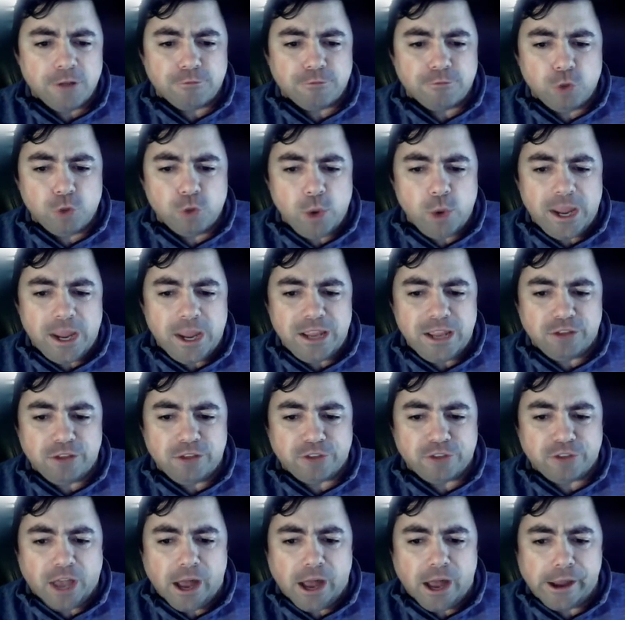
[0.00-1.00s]
flu A is
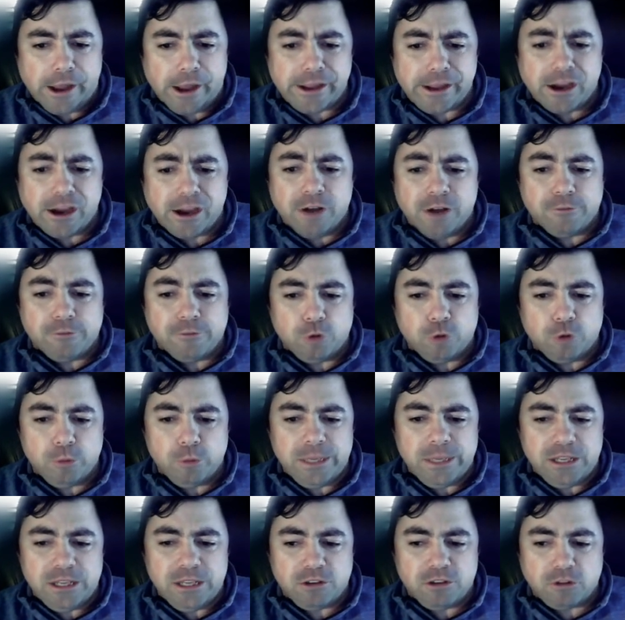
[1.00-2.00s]
high, flu
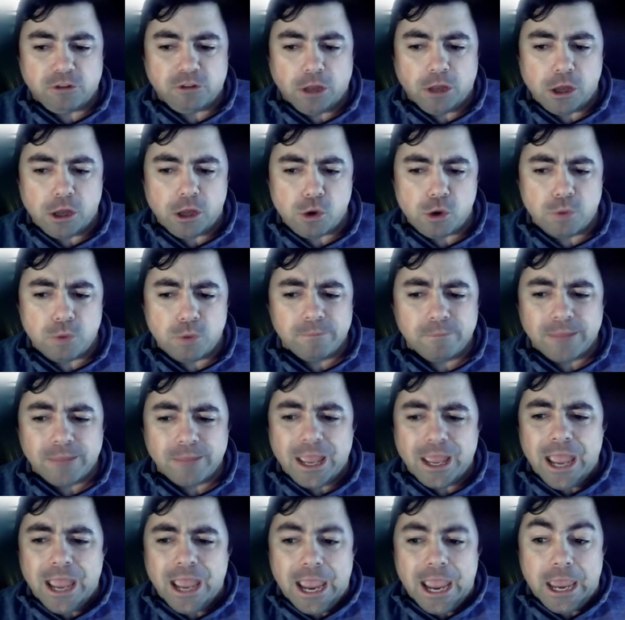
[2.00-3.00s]
B is low,
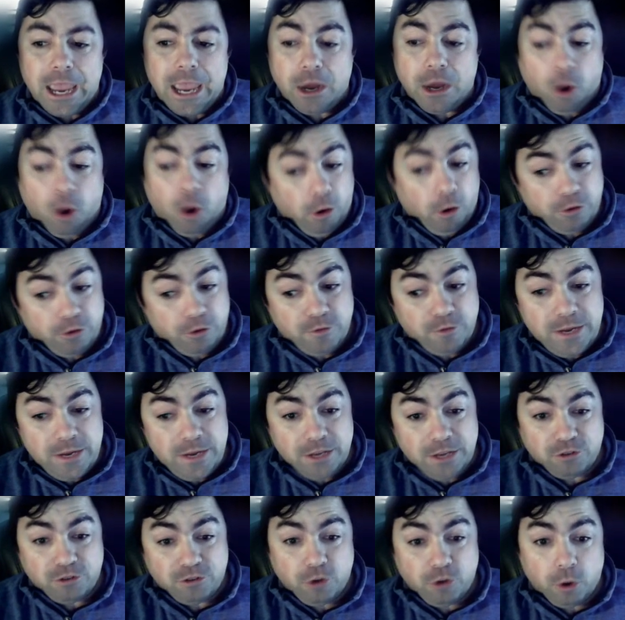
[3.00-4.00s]
and RSV
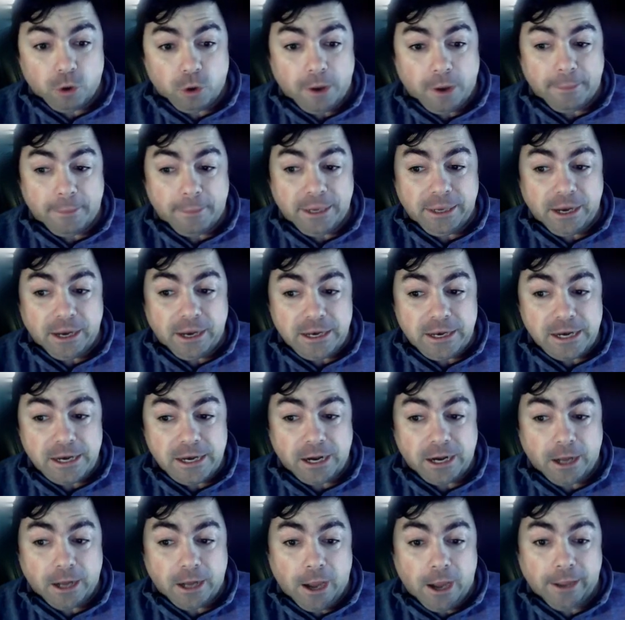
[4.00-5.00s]
is still coming in
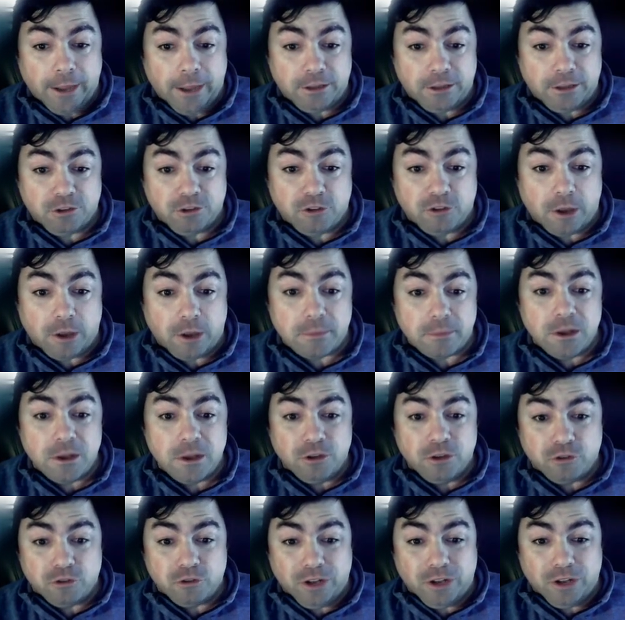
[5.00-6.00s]
at high at this time.
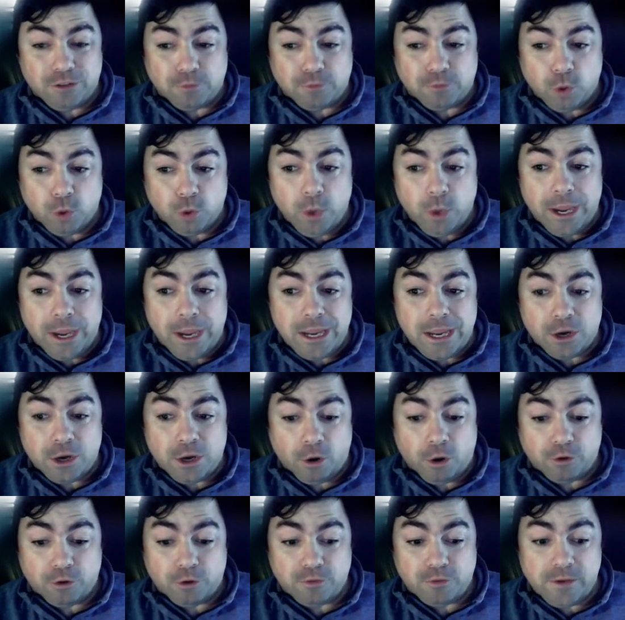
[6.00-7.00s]
So that's flu A and
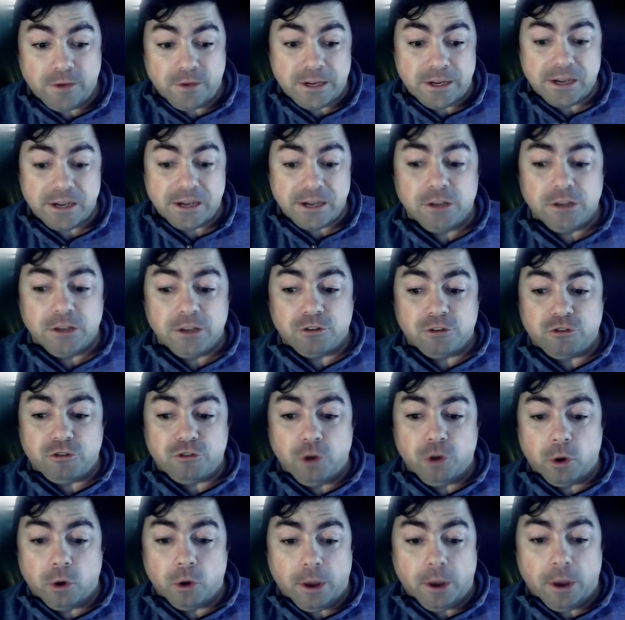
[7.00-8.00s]
RSV
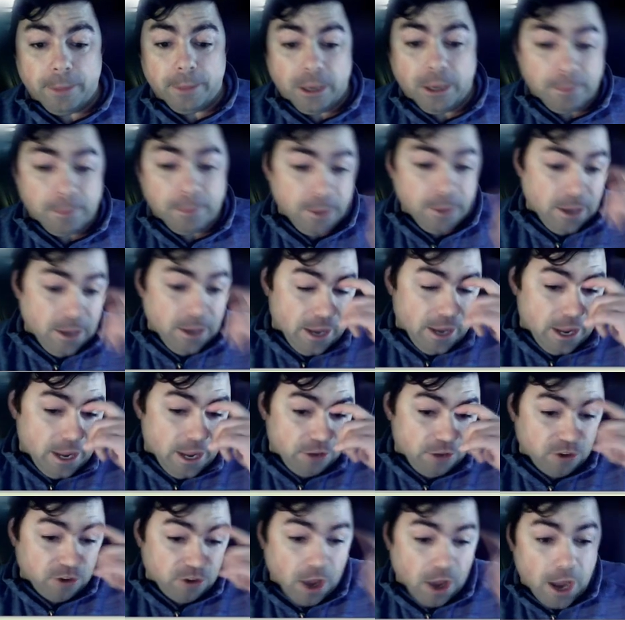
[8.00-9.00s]
still coming up
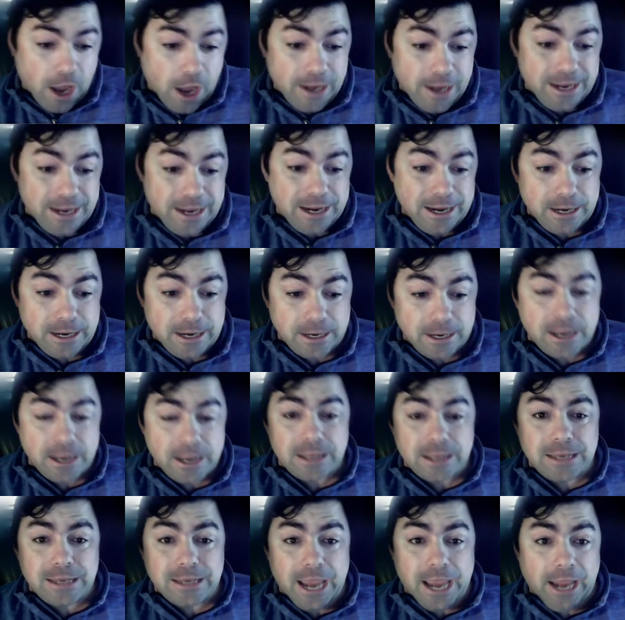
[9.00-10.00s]
as high in
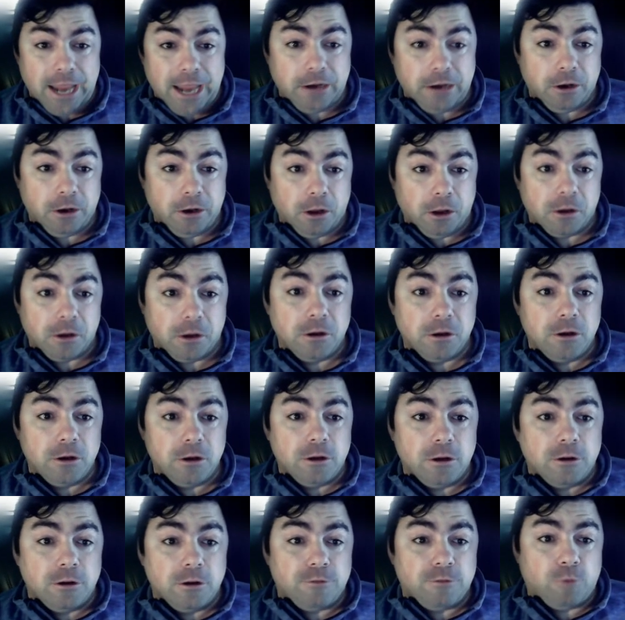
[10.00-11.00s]
Canada
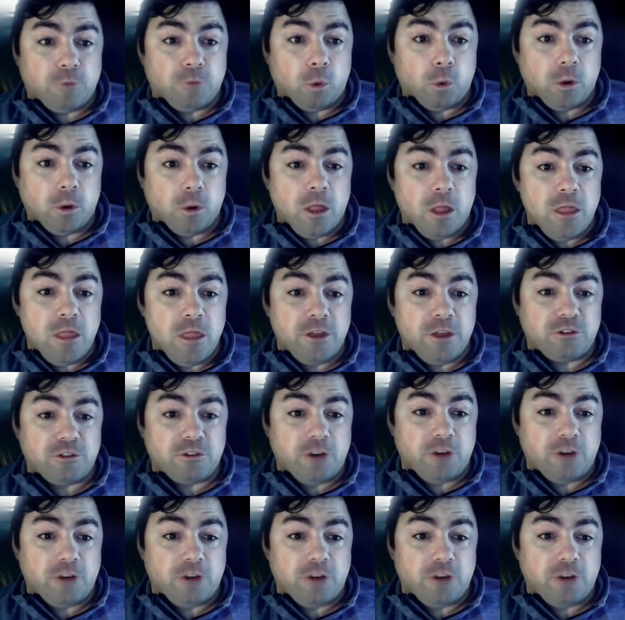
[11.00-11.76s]
for this